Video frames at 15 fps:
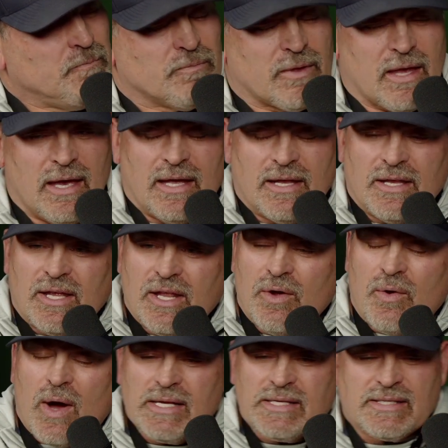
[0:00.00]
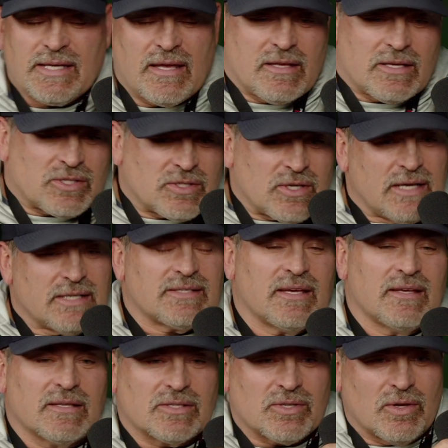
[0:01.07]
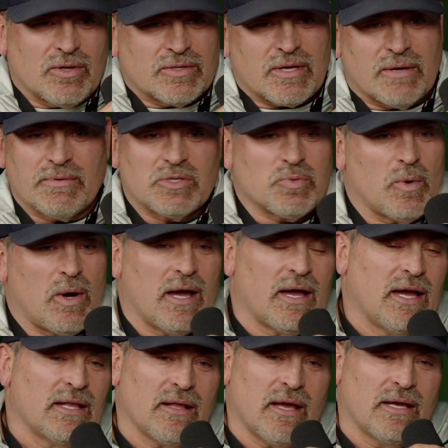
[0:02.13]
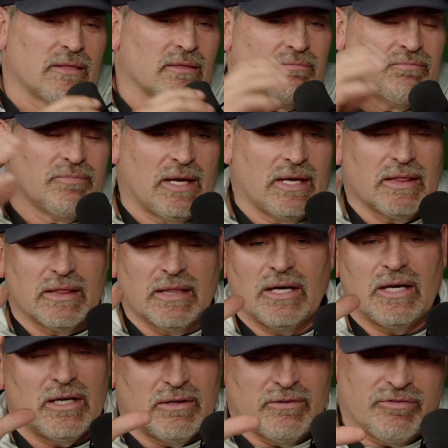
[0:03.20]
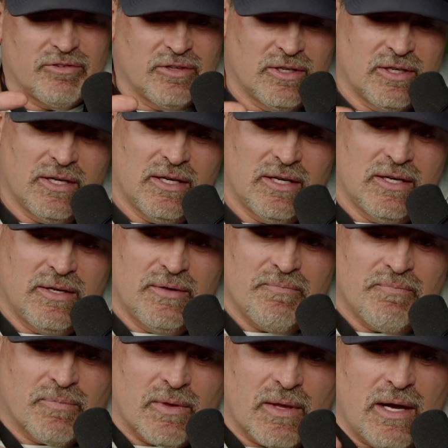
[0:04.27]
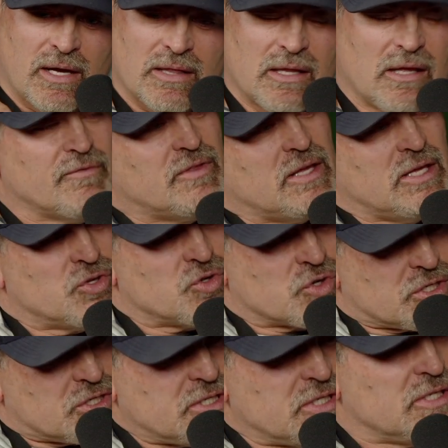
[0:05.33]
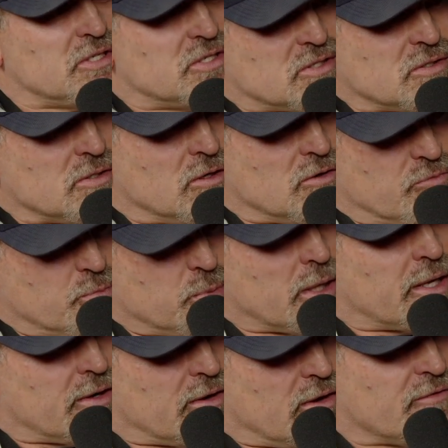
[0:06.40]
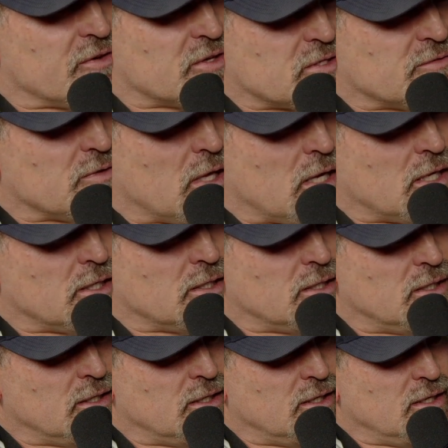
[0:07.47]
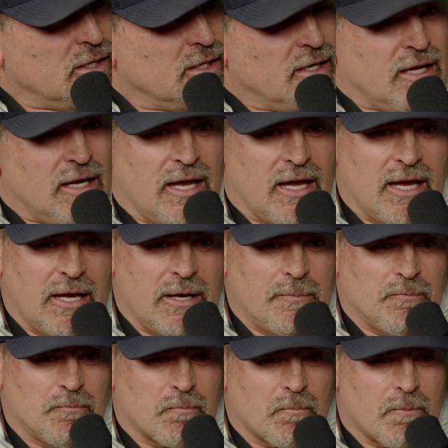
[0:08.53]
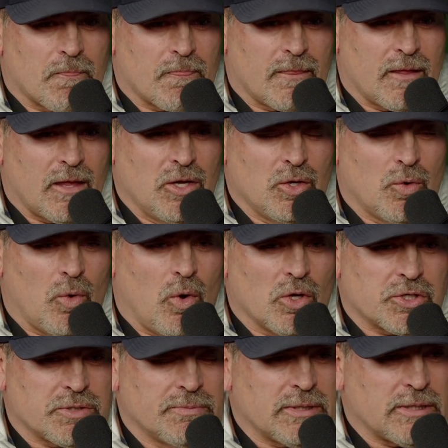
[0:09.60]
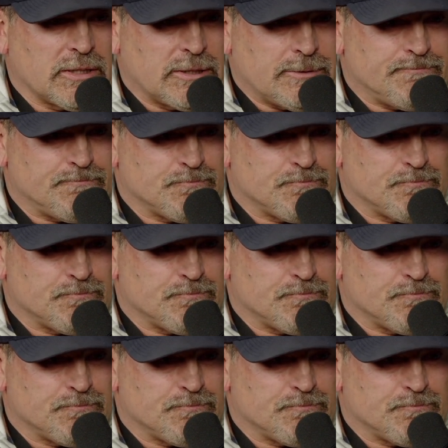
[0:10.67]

And, I say this all the time. This is why I love the intricacies of playing offensive line. And, ultimately,